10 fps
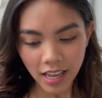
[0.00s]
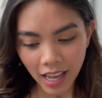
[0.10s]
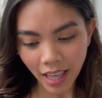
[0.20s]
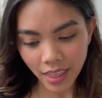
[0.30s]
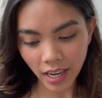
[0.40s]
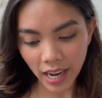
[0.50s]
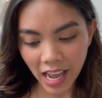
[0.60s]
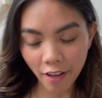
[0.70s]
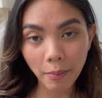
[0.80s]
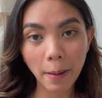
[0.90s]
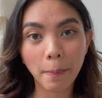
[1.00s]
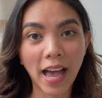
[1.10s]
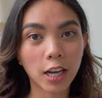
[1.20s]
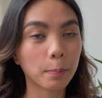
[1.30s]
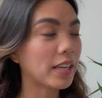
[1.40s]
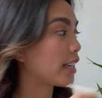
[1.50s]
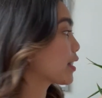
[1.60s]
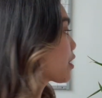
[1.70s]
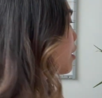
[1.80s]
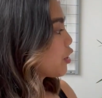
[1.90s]
And then I have my back
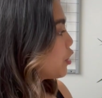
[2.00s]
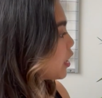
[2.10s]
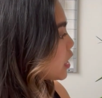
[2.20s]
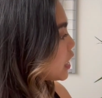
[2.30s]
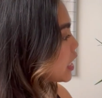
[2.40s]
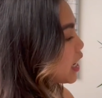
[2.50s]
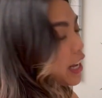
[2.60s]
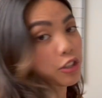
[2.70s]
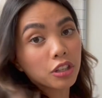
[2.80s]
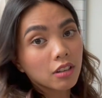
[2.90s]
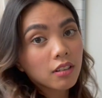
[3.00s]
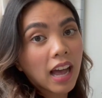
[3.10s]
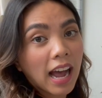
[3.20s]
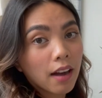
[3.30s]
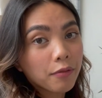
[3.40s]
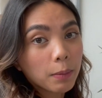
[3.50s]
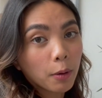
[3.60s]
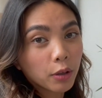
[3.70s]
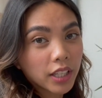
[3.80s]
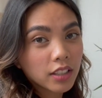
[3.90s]
piece. You can see that I do have the
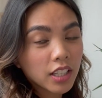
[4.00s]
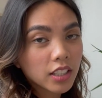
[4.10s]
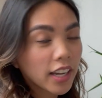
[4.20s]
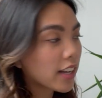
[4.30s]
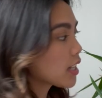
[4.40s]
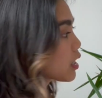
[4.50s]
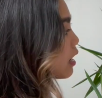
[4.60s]
boning details,